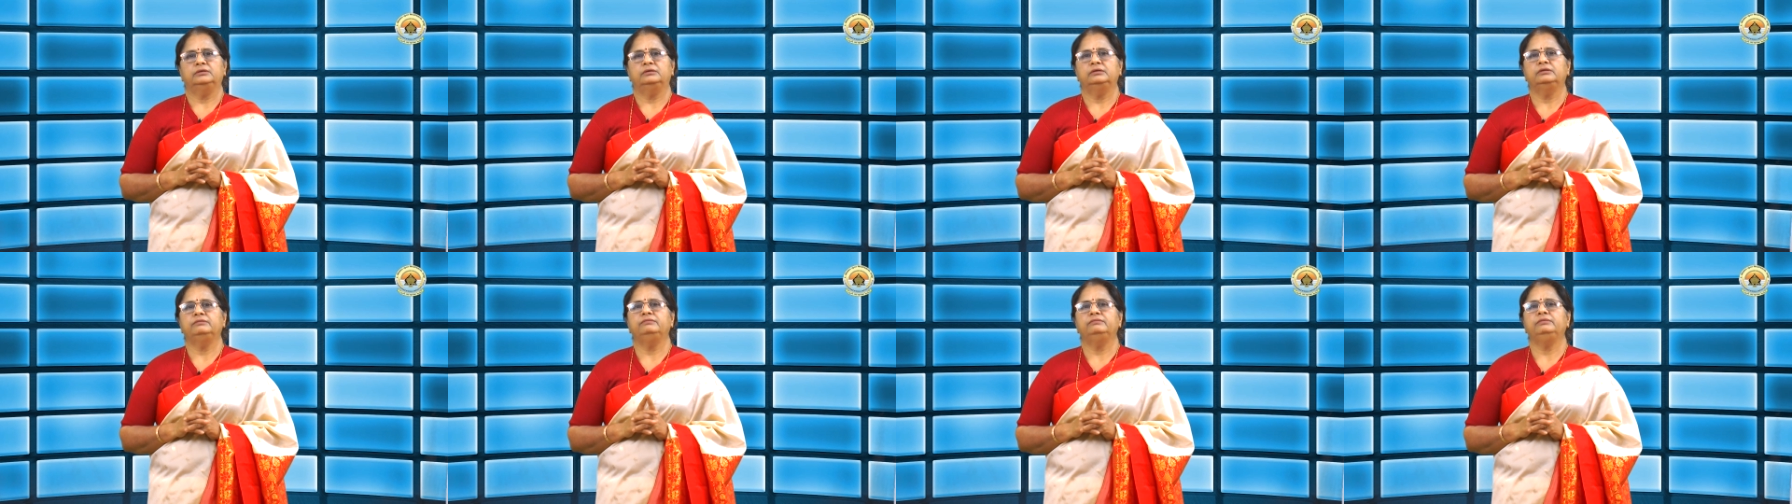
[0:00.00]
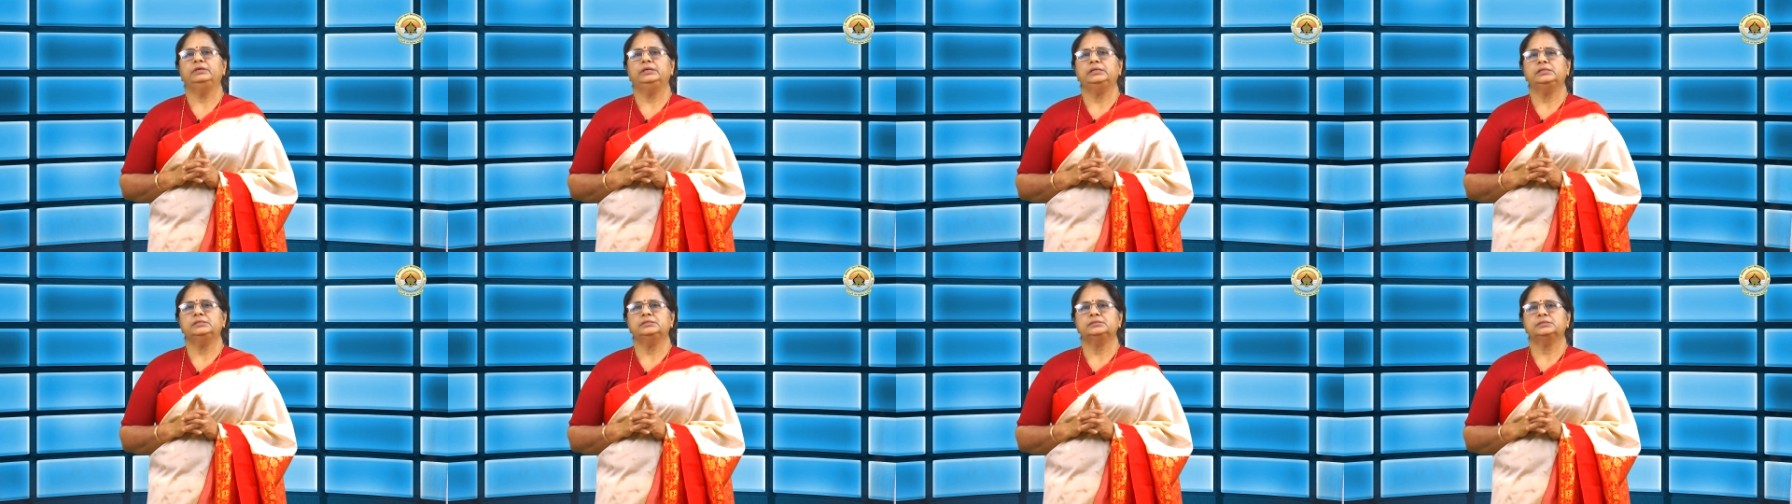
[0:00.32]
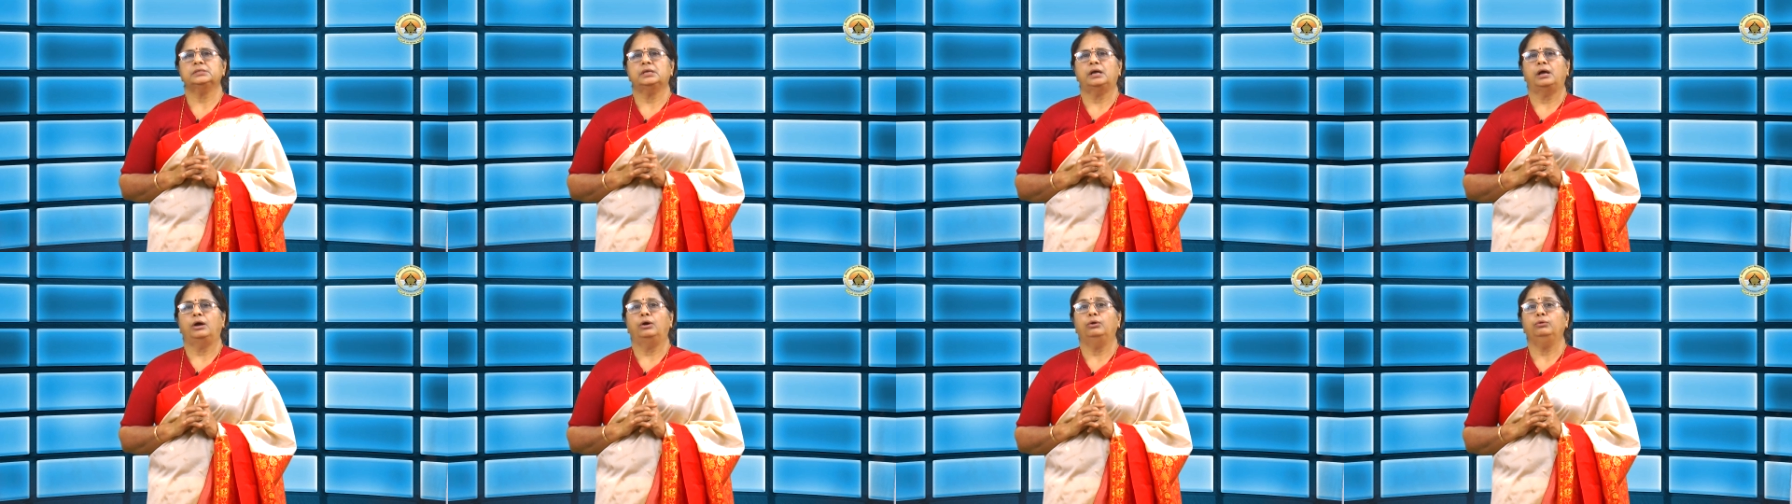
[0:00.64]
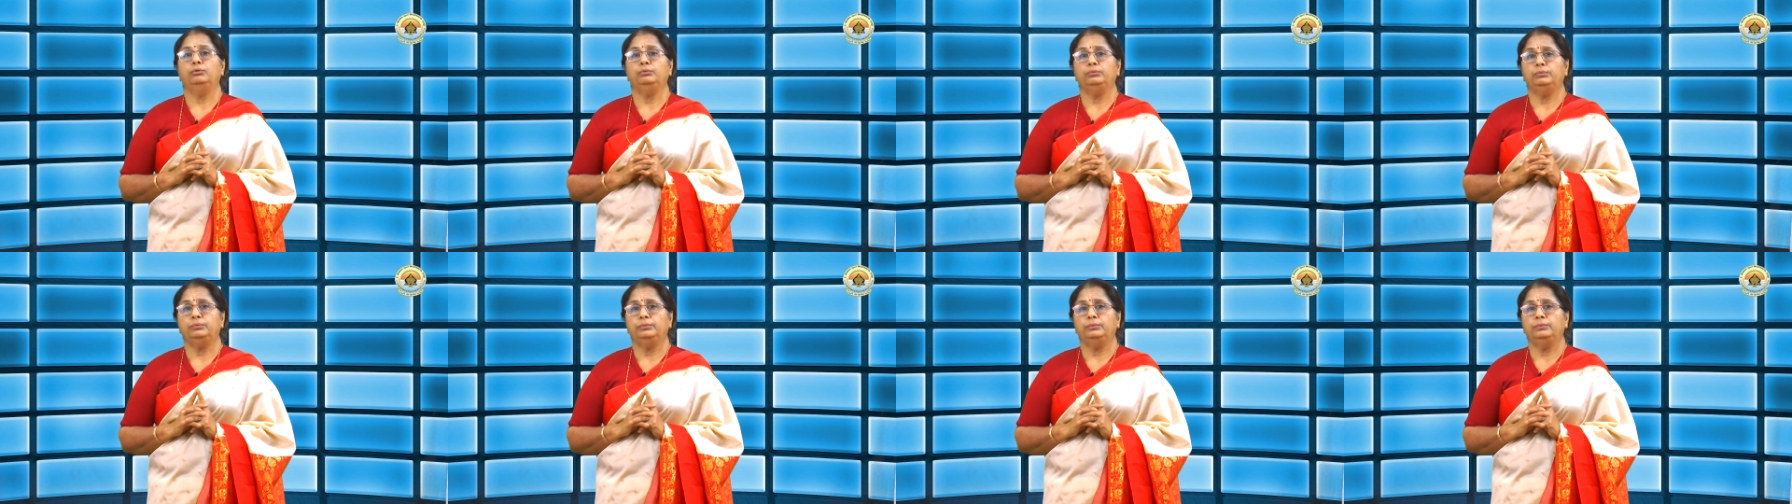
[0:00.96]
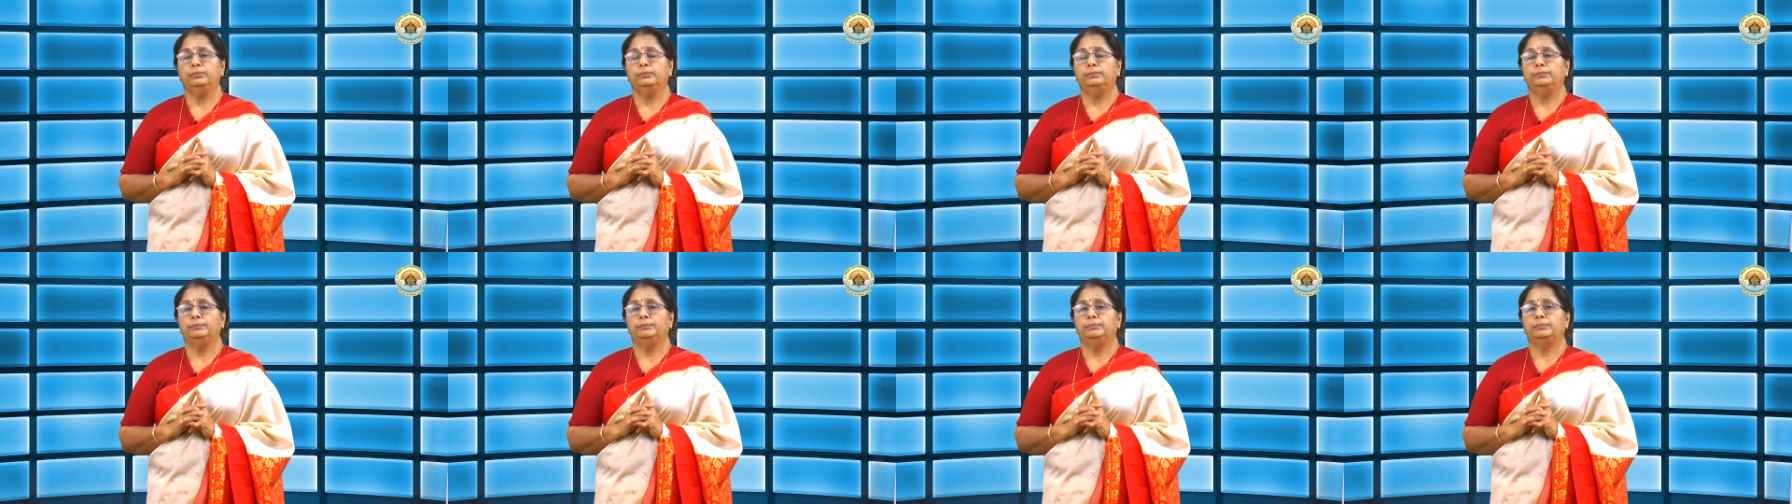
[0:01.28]
reveals
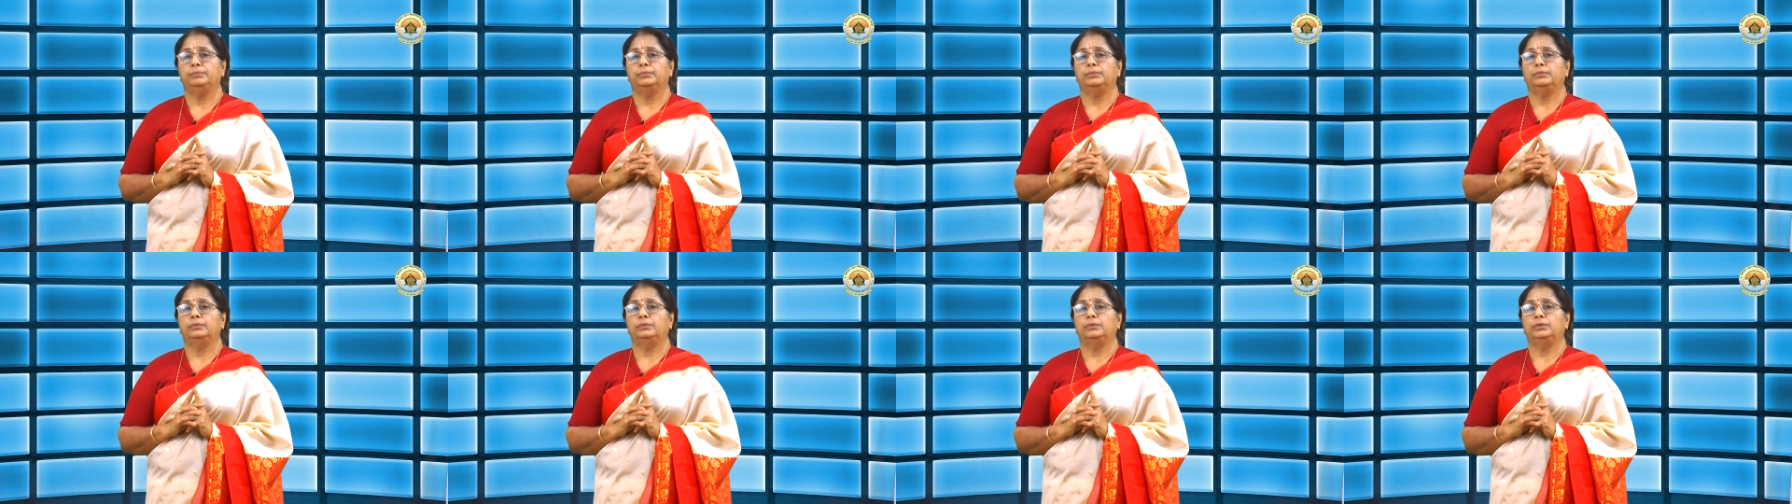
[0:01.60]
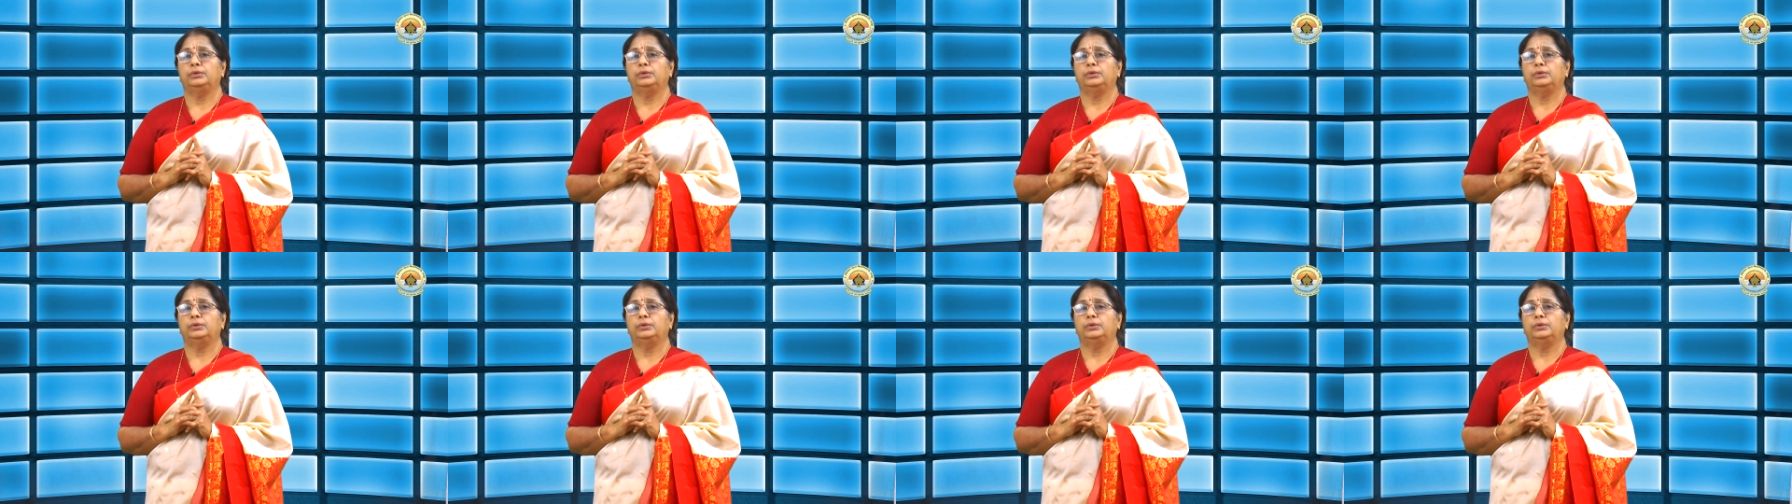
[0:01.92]
how